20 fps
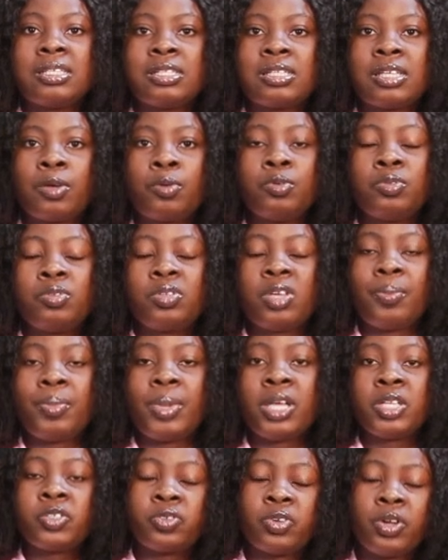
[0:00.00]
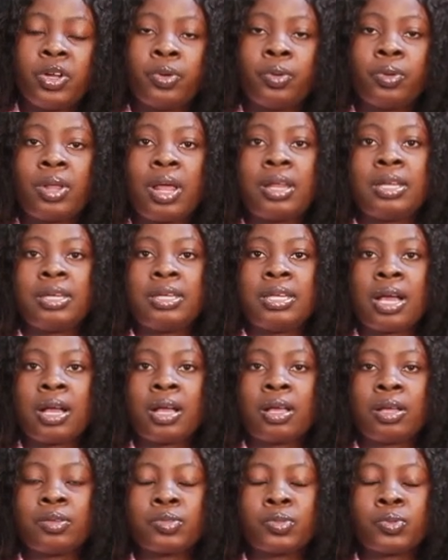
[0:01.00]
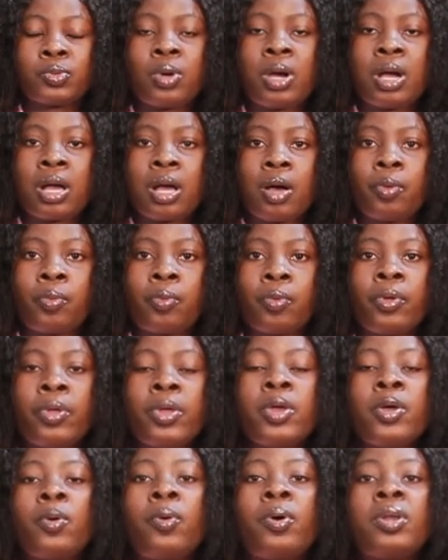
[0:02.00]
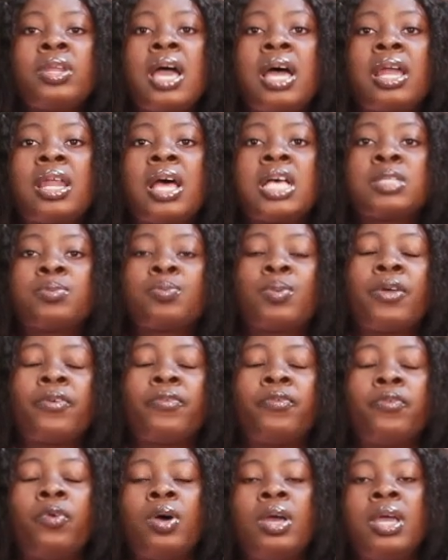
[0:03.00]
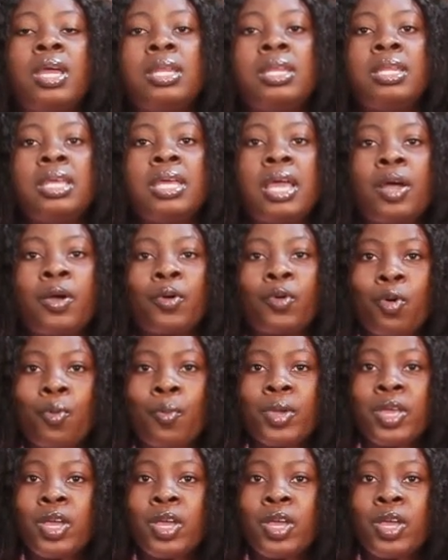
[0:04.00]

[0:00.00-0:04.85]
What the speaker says: sese wuche be tre no na de dia kanso aka ho oni anas boy for any enko mo